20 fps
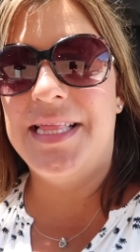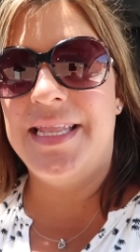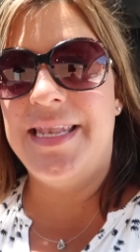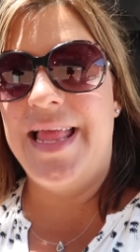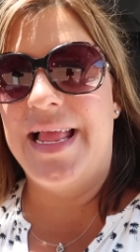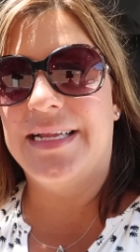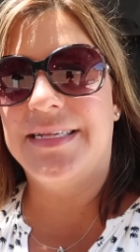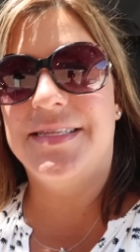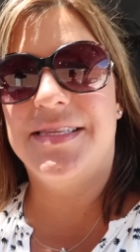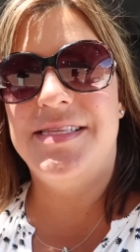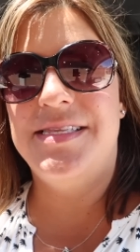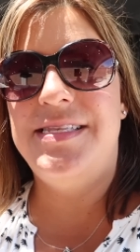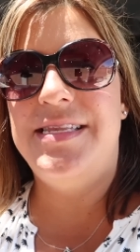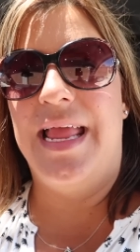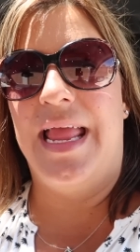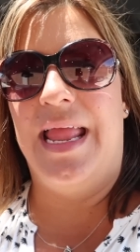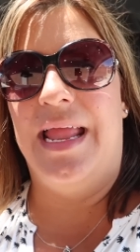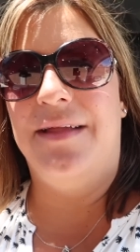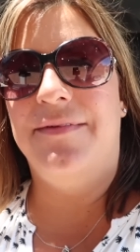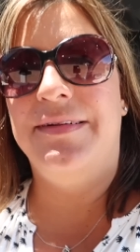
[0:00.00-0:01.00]
the next
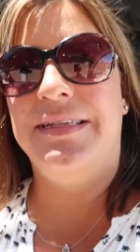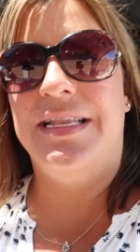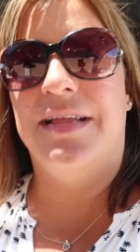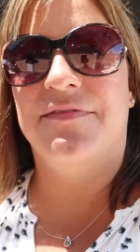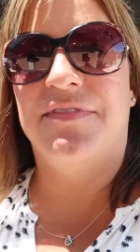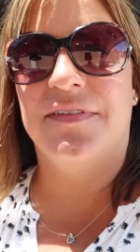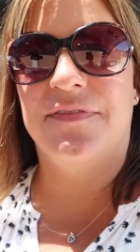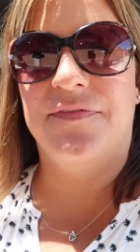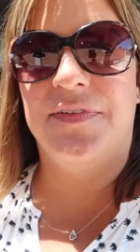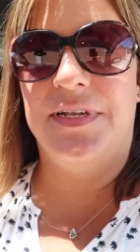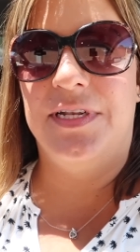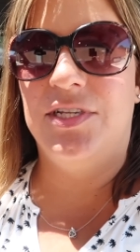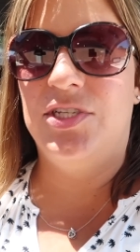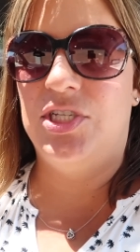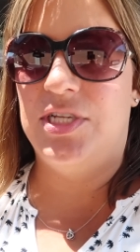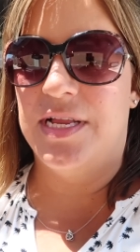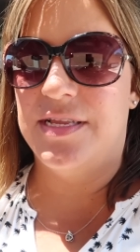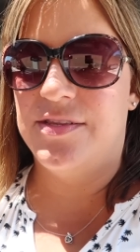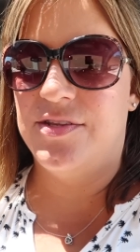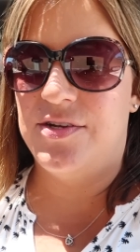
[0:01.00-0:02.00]
day. We never
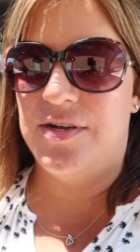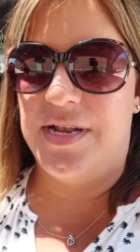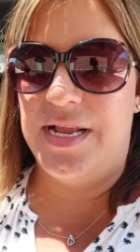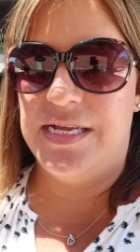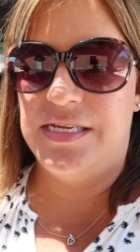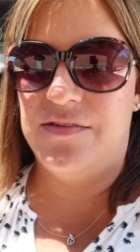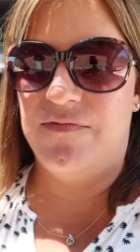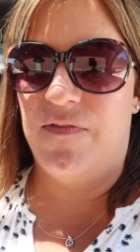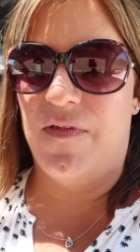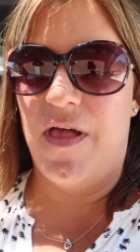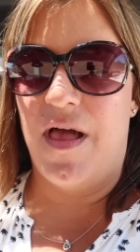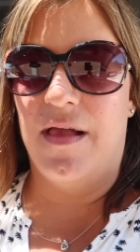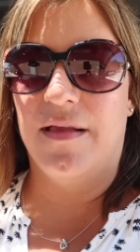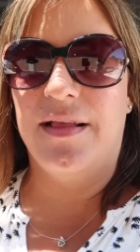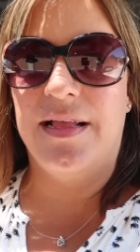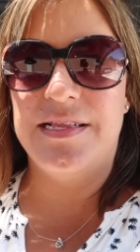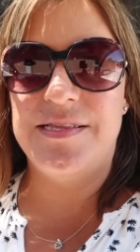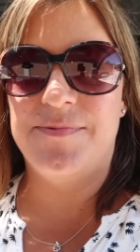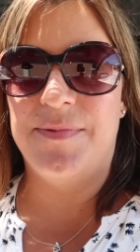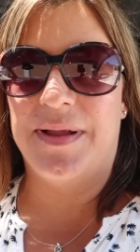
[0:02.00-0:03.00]
finished yesterday's vlog
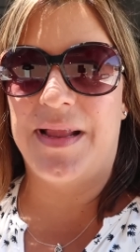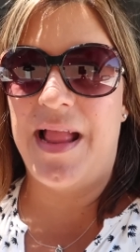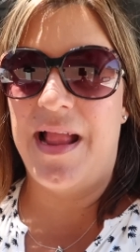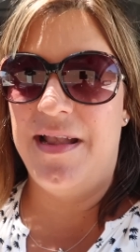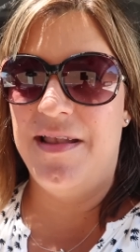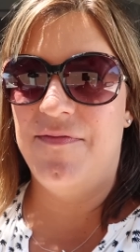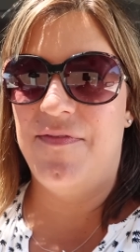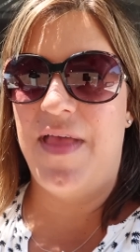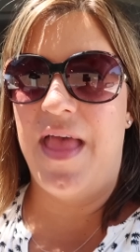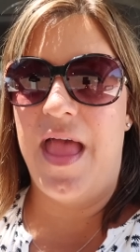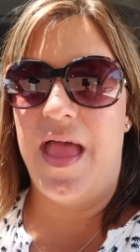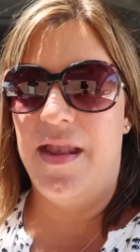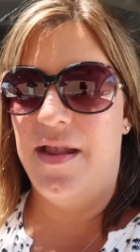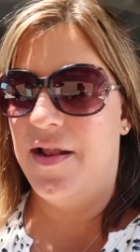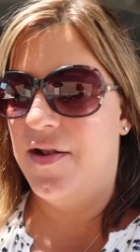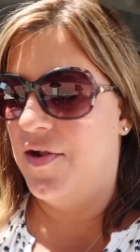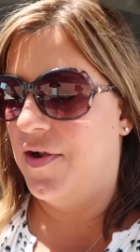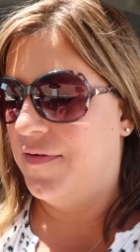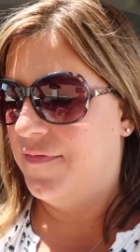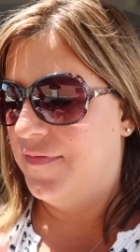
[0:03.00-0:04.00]
because we're kind of ahead
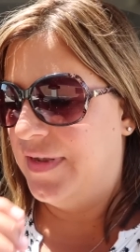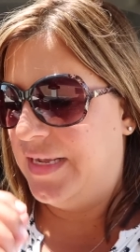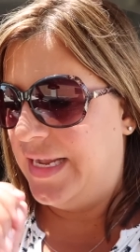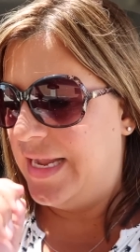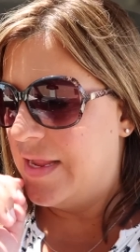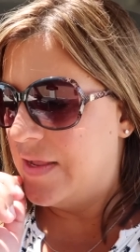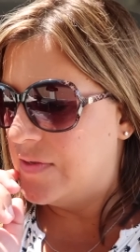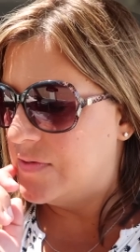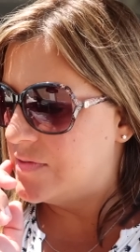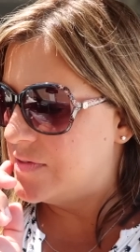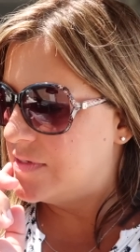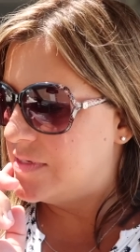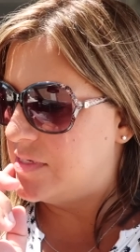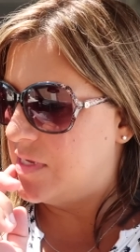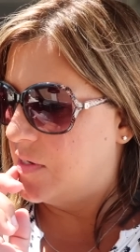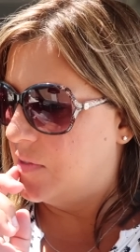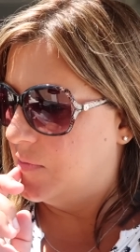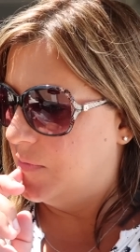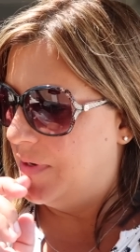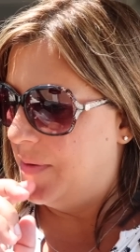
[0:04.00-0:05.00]
on our videos,
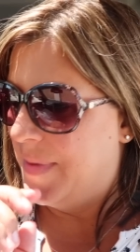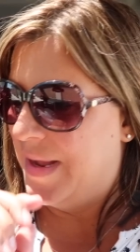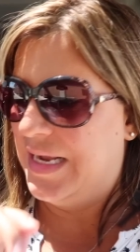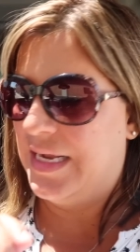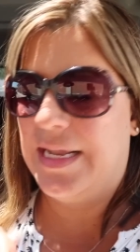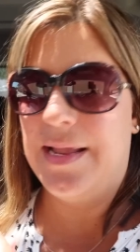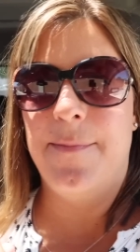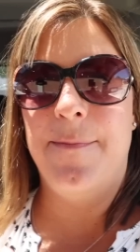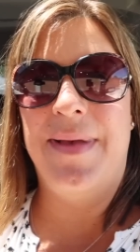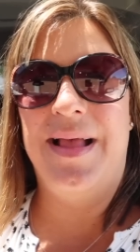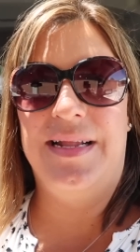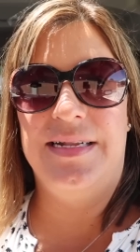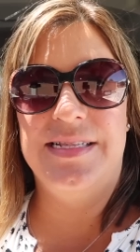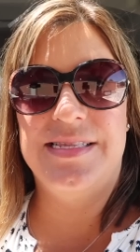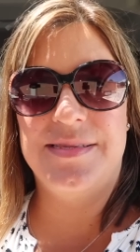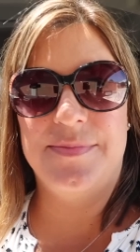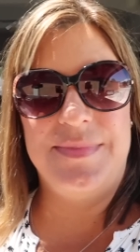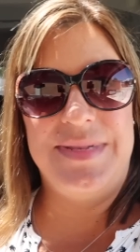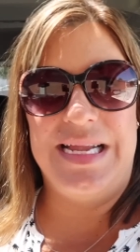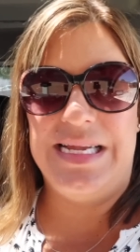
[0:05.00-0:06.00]
so we might combine
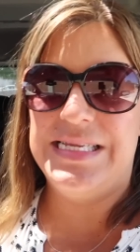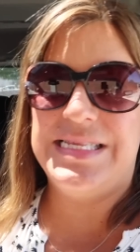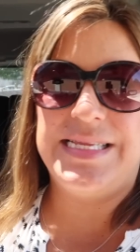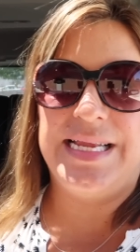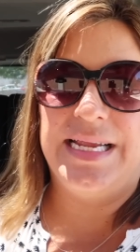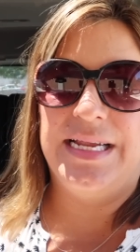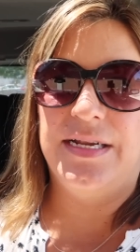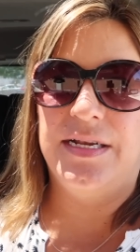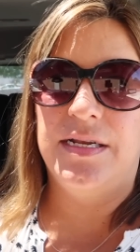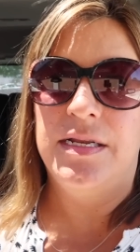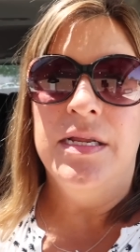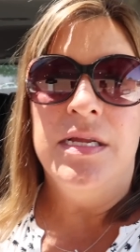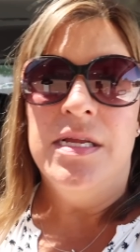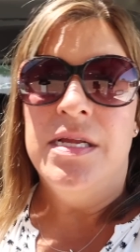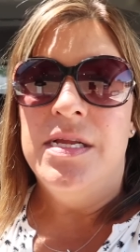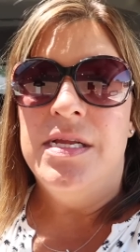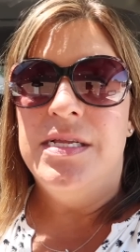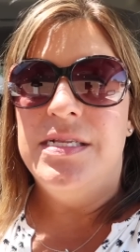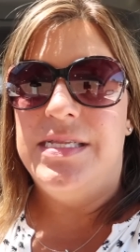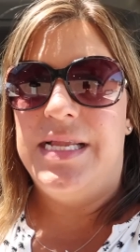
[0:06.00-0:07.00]
some days here
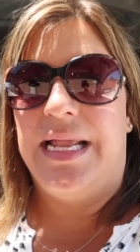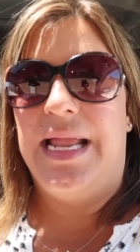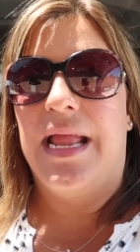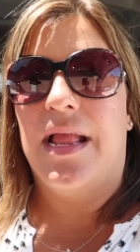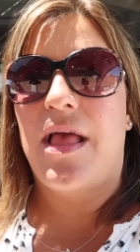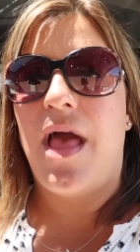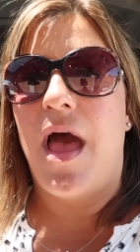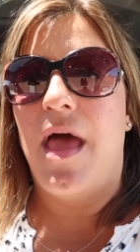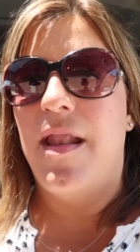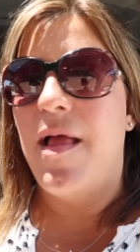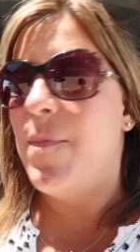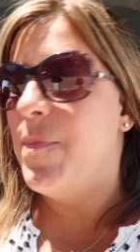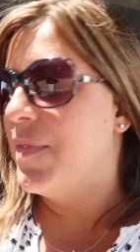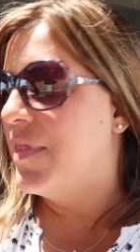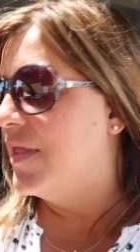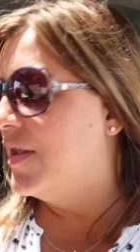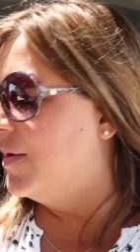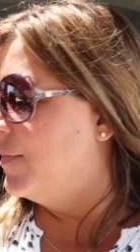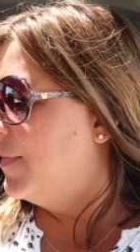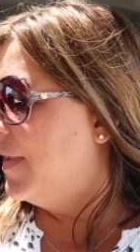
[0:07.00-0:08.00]
to get caught up a
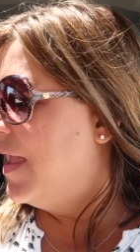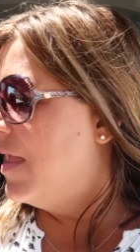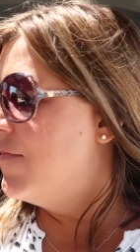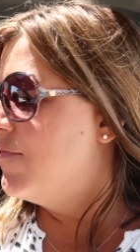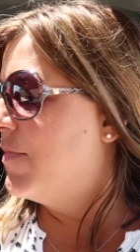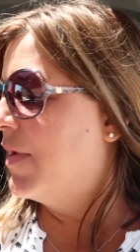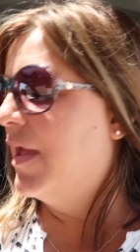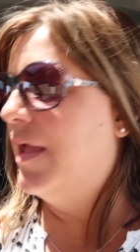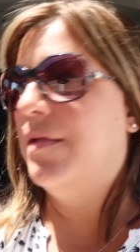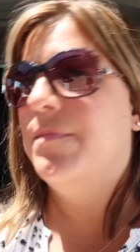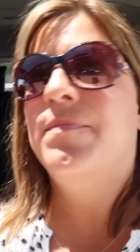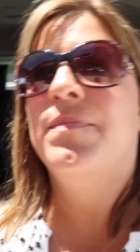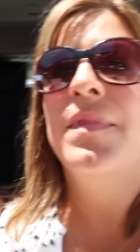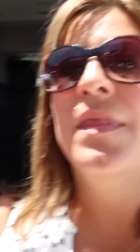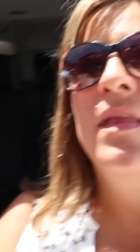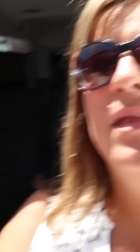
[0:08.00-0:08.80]
little bit, but